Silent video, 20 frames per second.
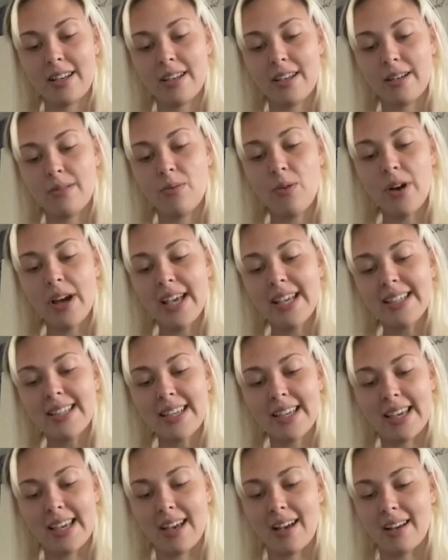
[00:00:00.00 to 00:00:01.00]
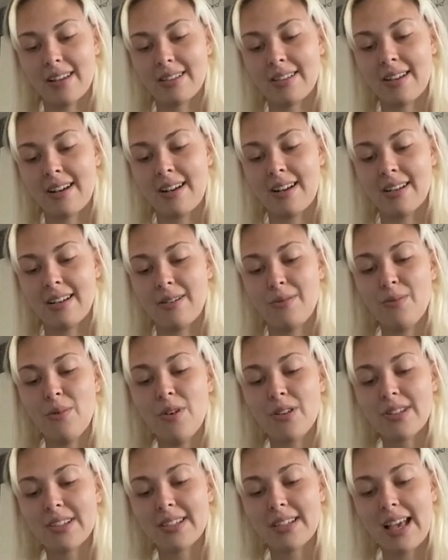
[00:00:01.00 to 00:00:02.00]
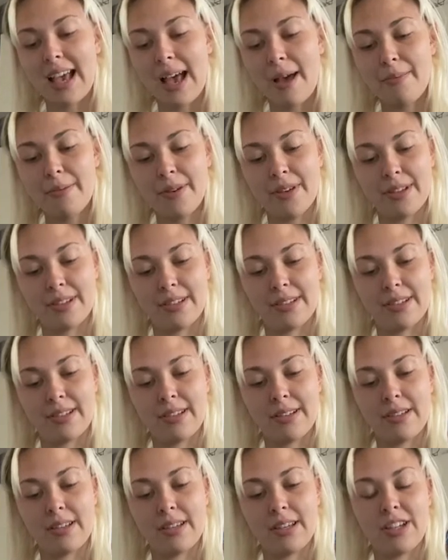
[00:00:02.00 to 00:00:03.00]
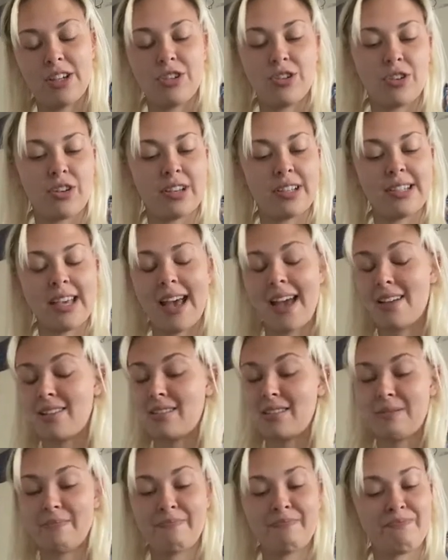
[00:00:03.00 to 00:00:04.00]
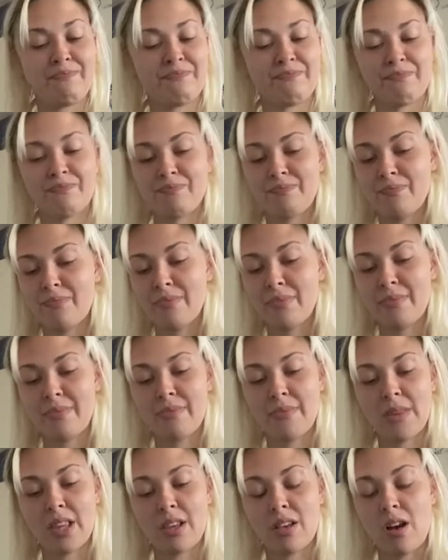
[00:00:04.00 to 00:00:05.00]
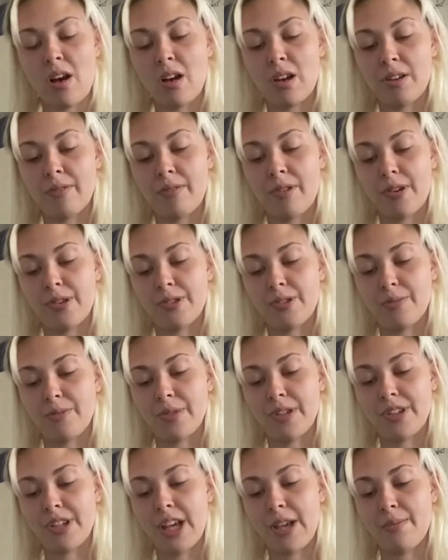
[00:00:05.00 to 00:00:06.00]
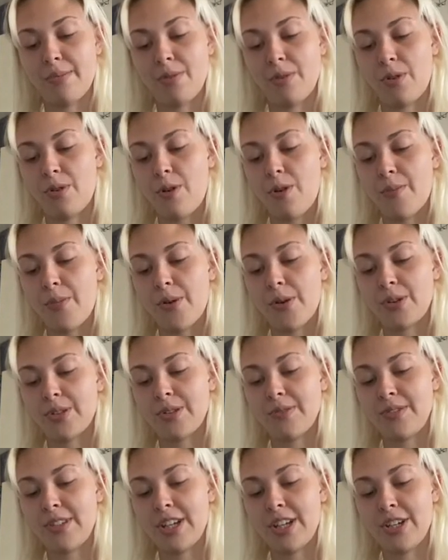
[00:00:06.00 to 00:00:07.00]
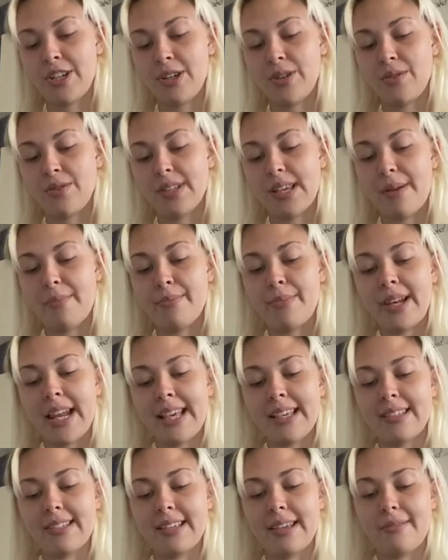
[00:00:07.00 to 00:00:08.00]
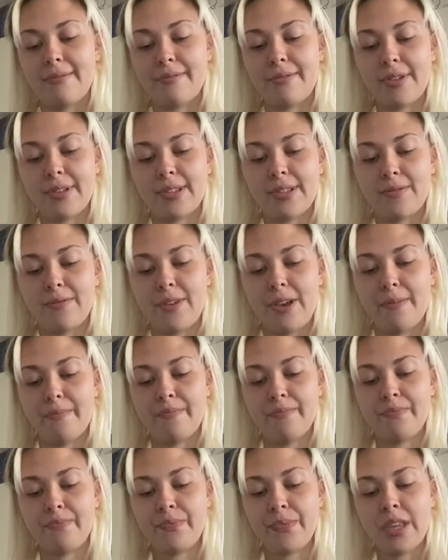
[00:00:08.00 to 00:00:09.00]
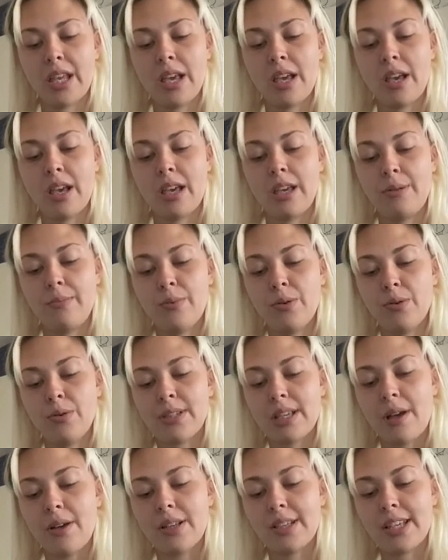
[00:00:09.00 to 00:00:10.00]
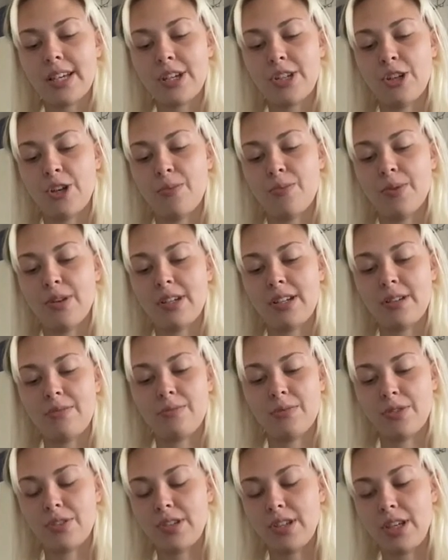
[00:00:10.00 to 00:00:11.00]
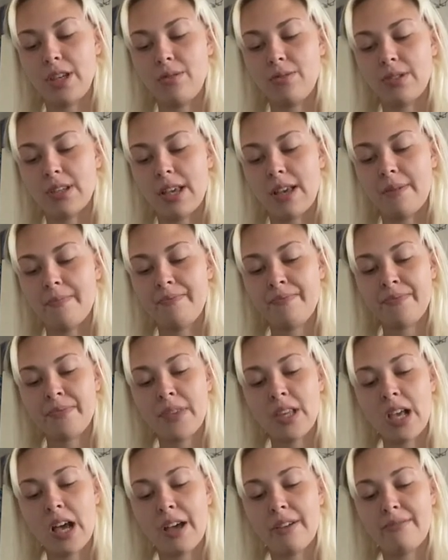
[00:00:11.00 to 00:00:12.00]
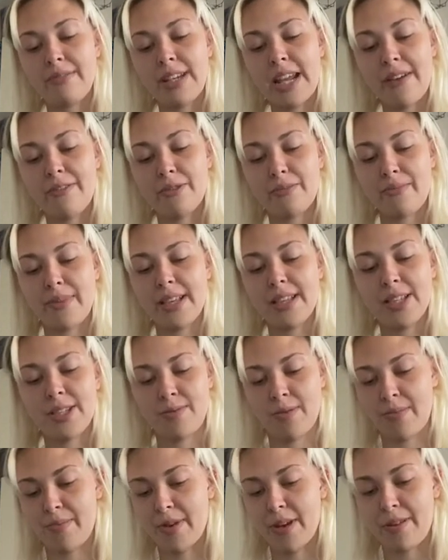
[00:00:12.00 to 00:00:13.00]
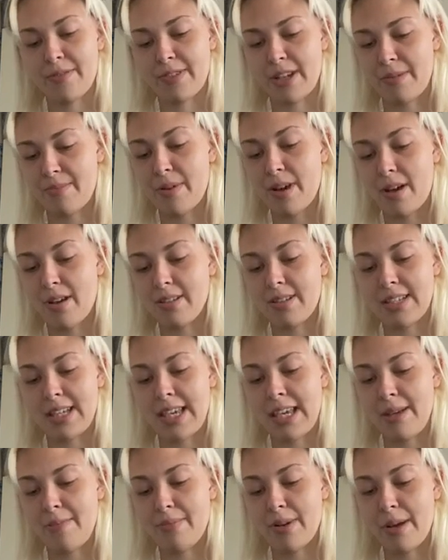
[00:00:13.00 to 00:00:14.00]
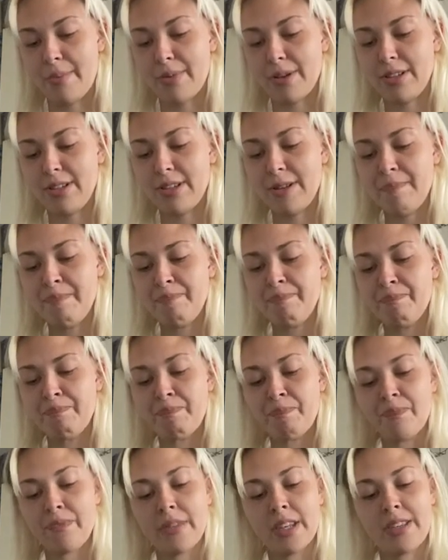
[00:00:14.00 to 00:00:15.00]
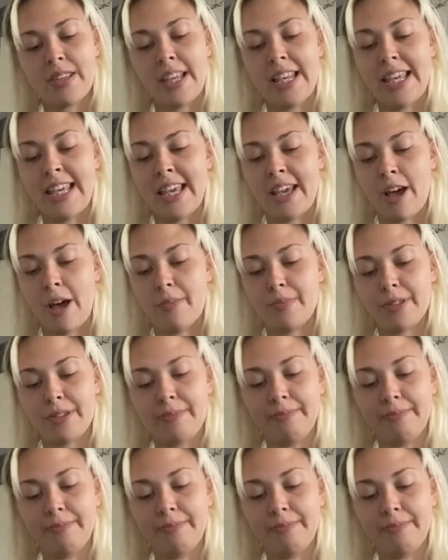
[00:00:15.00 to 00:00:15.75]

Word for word: What is it? asked Carla. What's happened? He shook his head. Carla rose from the table and got a box of tissues and placed it in front of him. He pulled out a tissue but didn't want to use it. I've never been to a birthday party, he blubbered. Then he hiccuped.